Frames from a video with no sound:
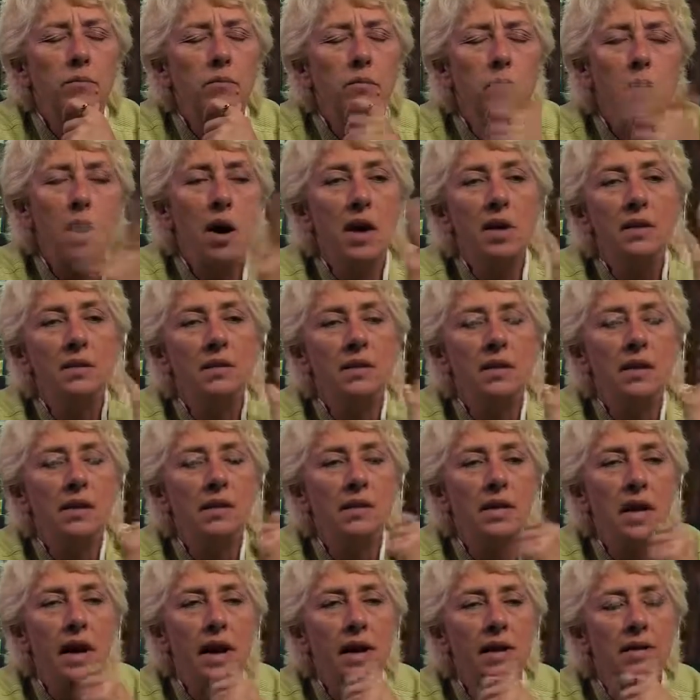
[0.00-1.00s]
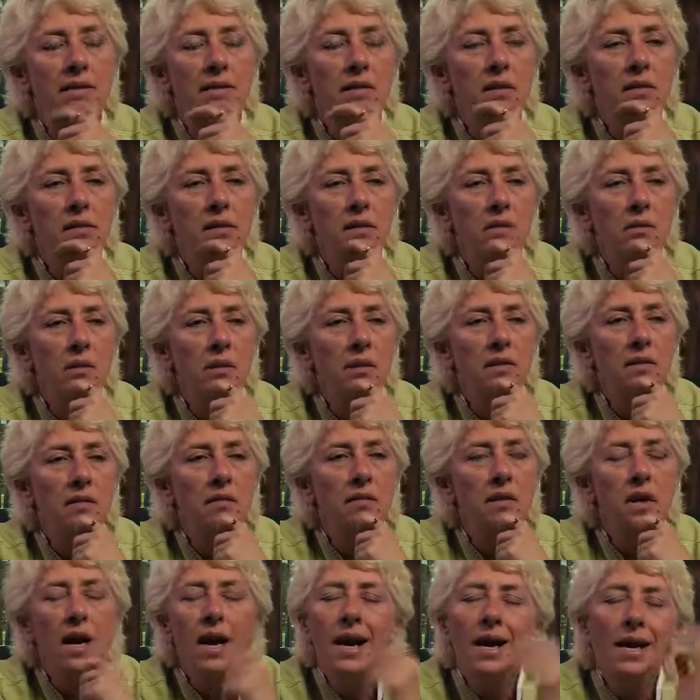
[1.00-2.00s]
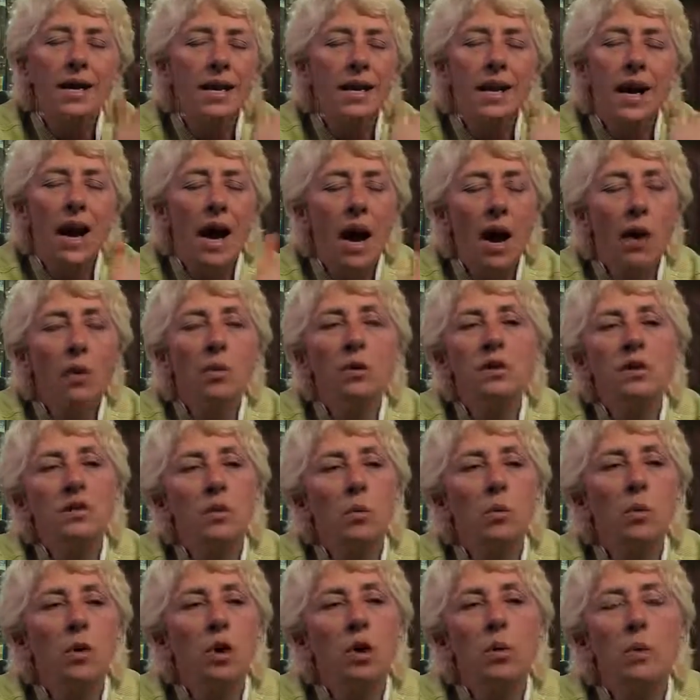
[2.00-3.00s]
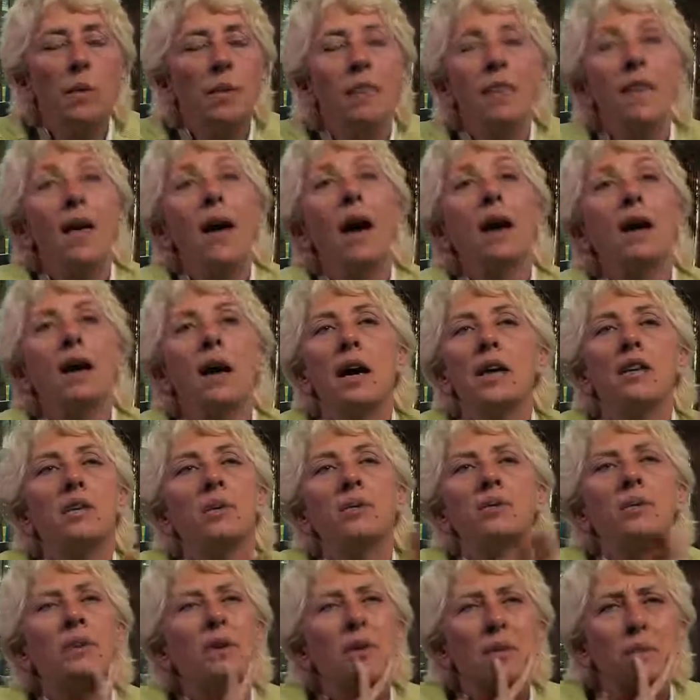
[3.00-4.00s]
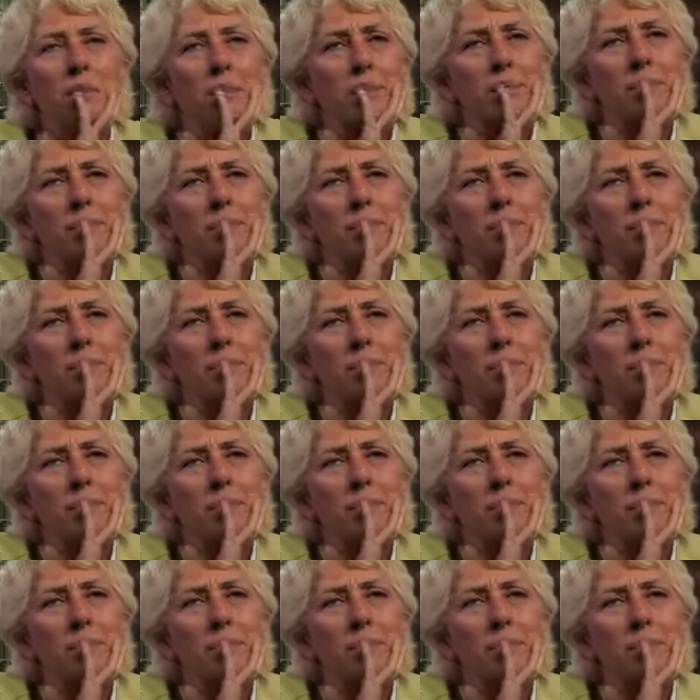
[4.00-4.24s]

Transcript: rising to access the rest of you? How does it work with that? I don't know.